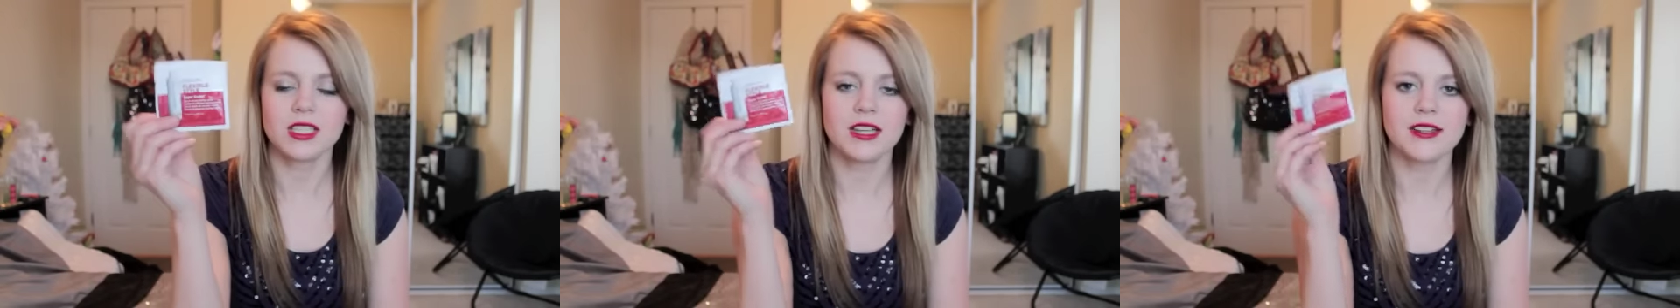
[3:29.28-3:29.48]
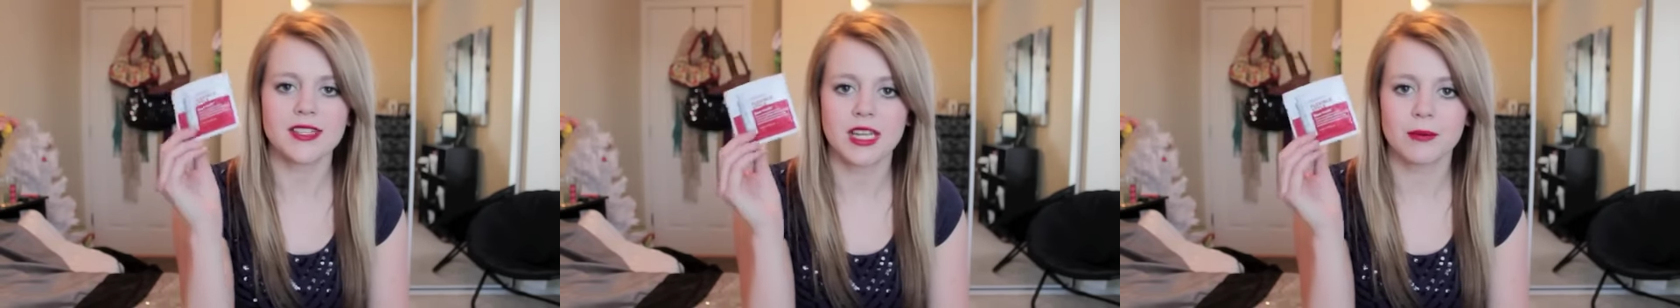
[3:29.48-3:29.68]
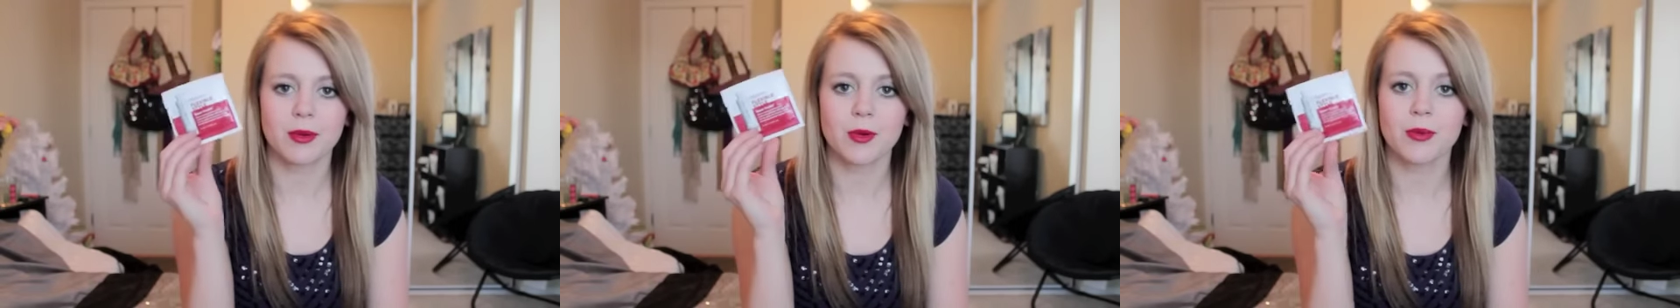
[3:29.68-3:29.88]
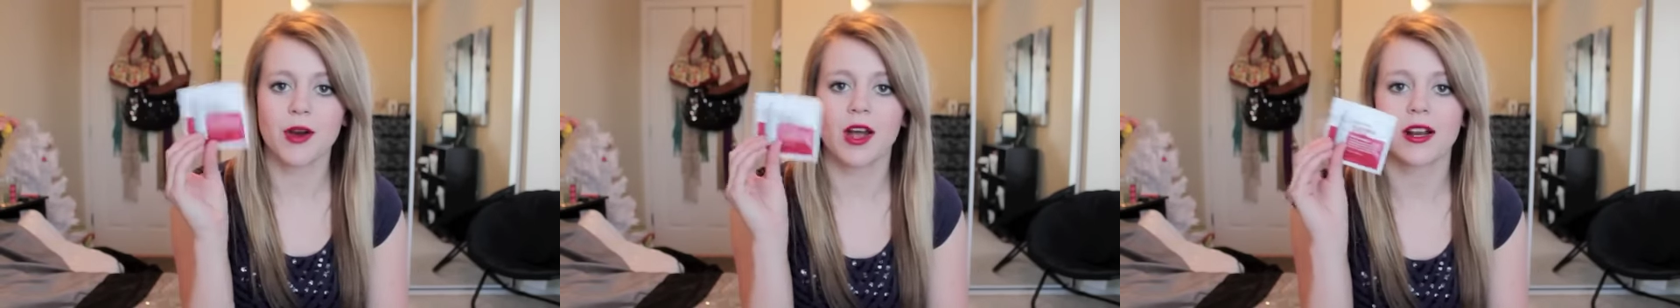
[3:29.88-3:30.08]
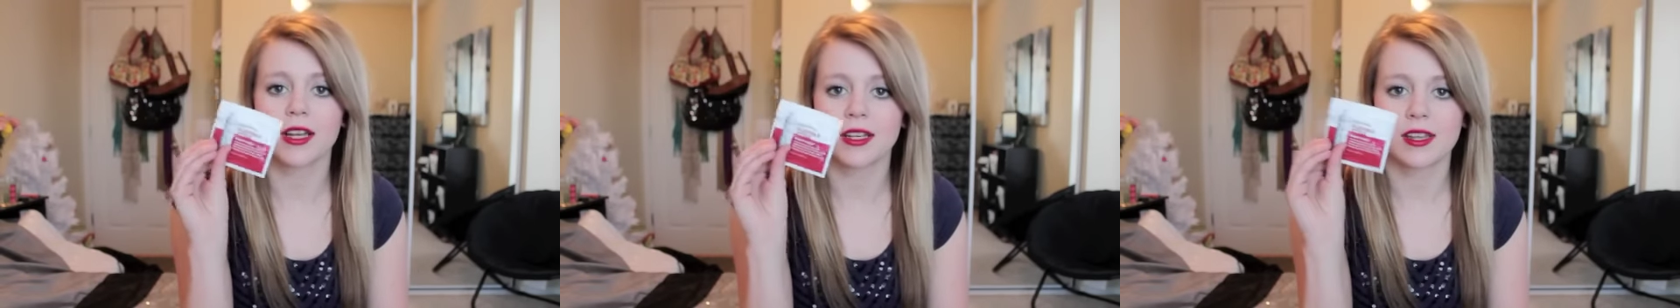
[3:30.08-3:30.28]
sample
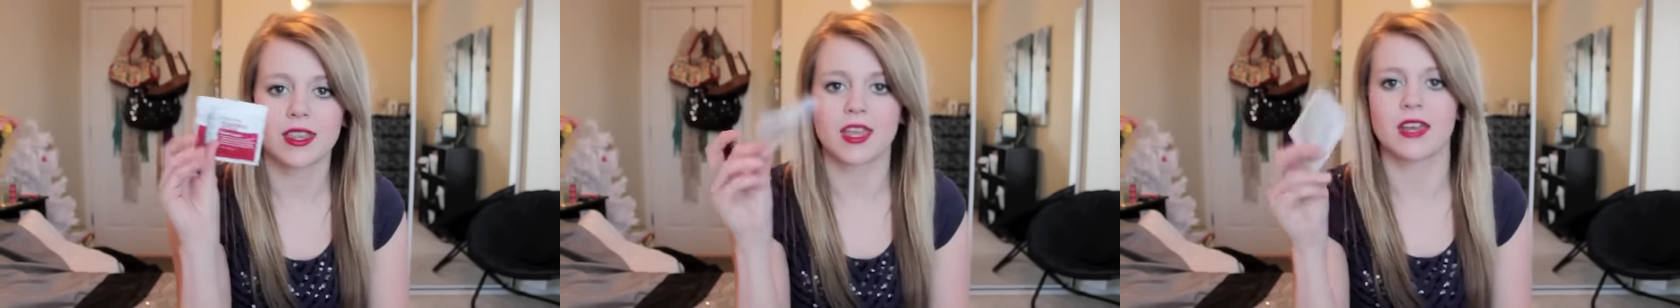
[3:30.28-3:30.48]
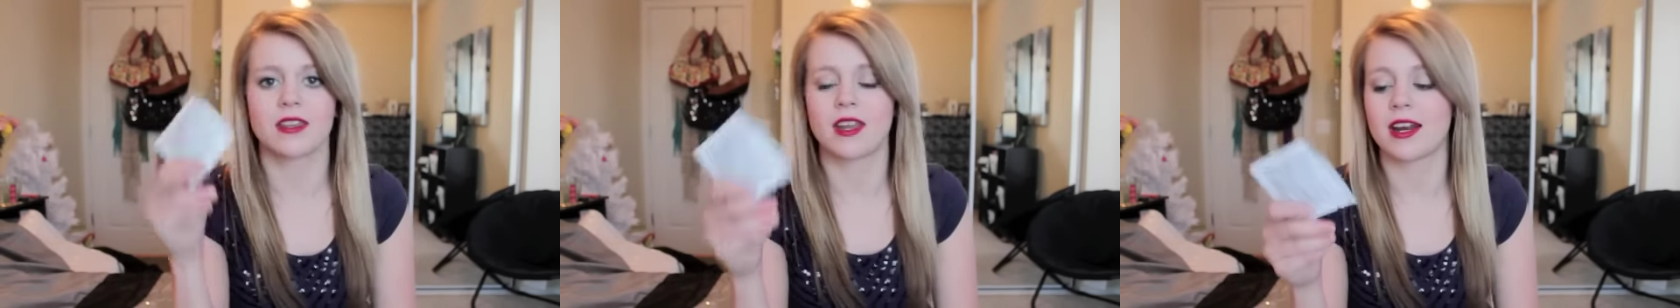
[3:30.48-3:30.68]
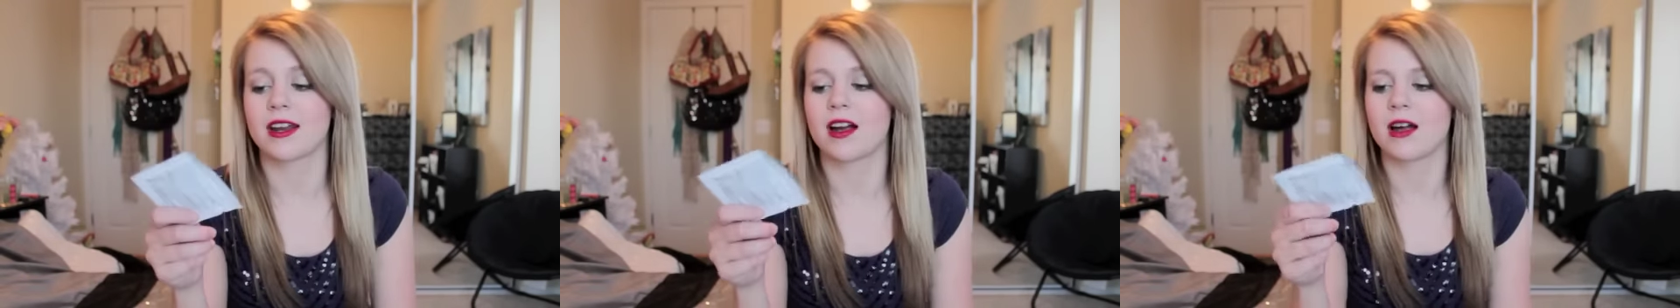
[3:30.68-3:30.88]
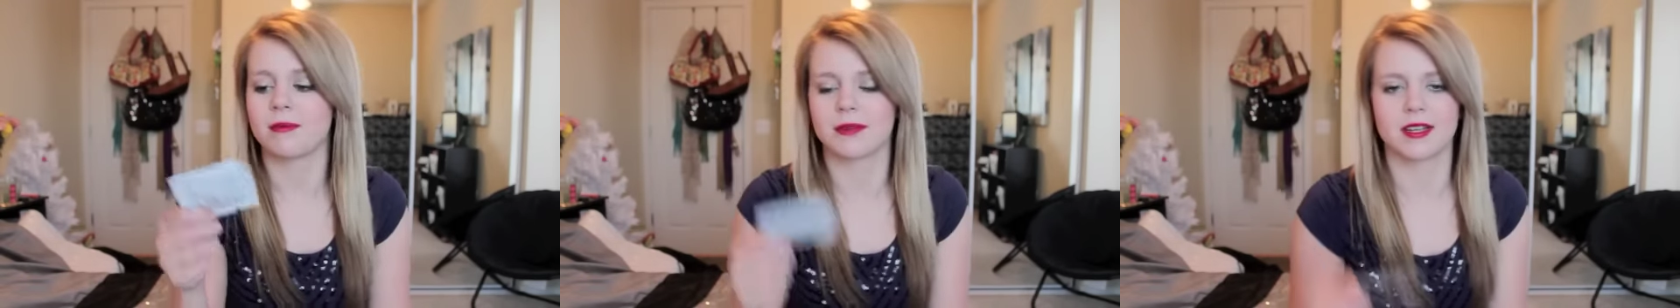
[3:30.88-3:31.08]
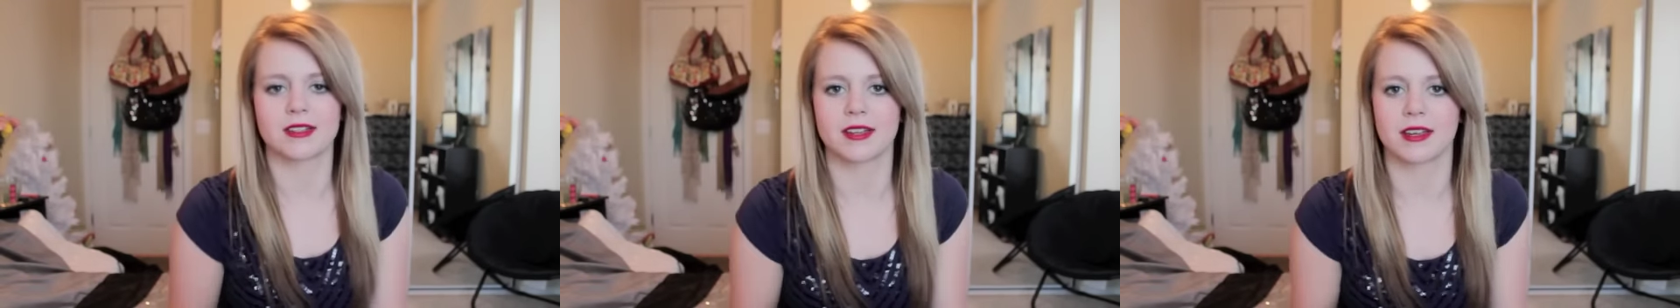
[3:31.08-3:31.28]
product thing that I got
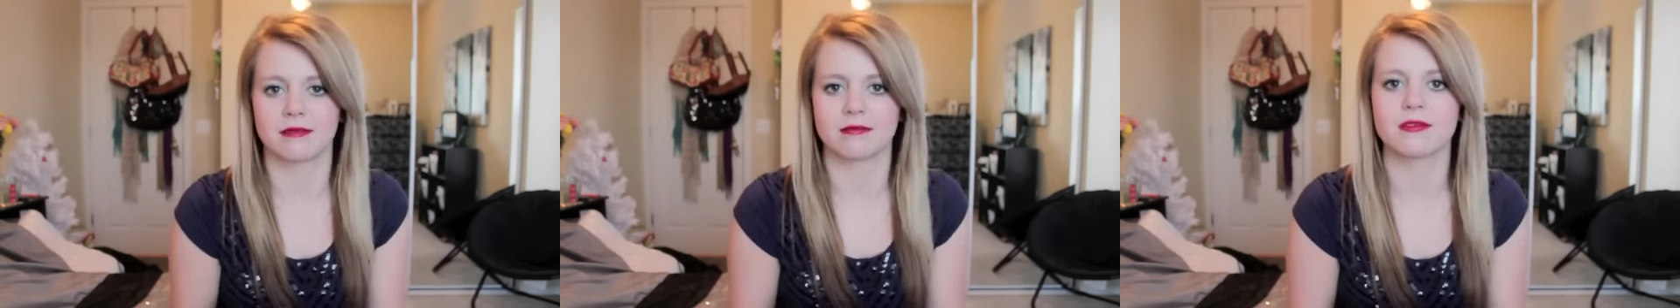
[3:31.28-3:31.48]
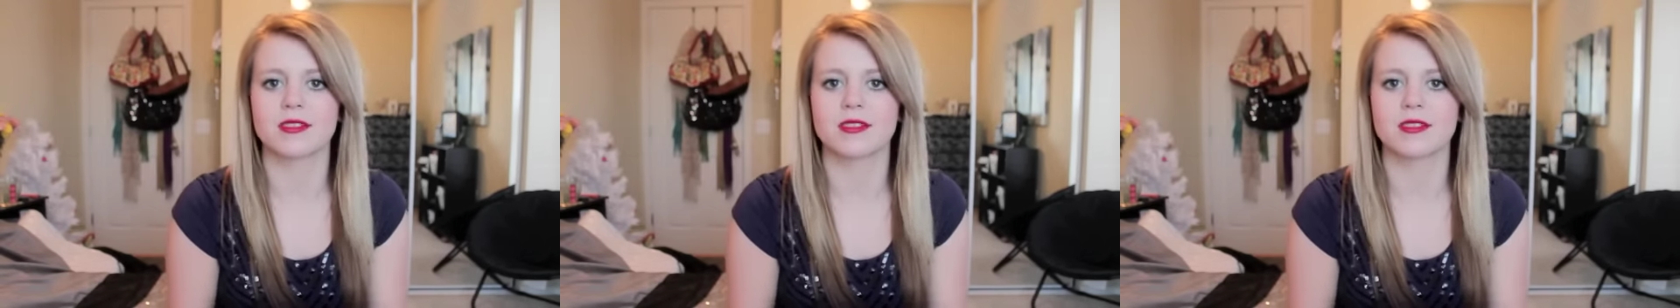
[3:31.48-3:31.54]
because I